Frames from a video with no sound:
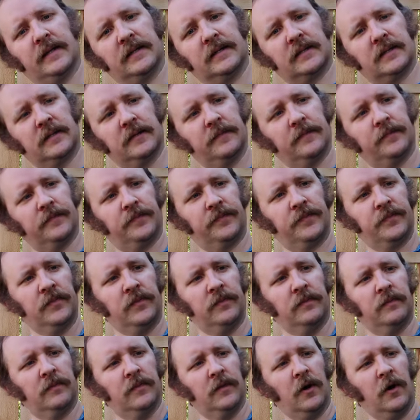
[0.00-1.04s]
It's
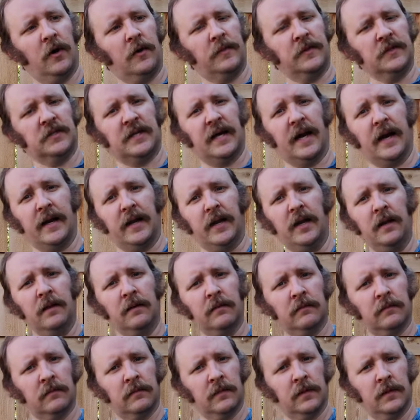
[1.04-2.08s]
almost honey
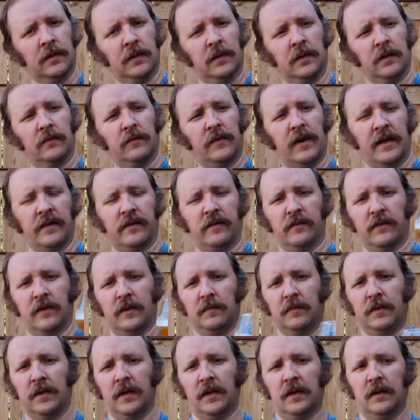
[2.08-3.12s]
rather
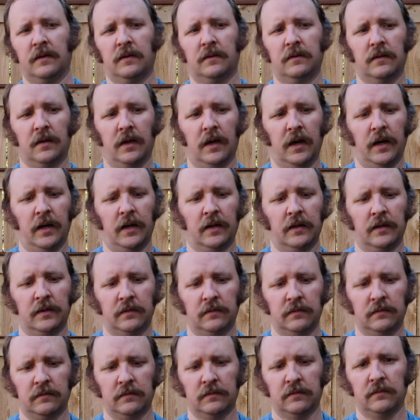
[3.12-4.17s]
than being
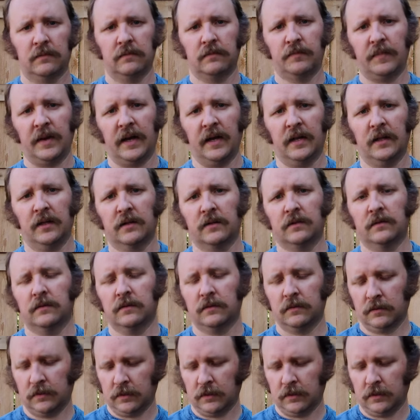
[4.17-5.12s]
paler.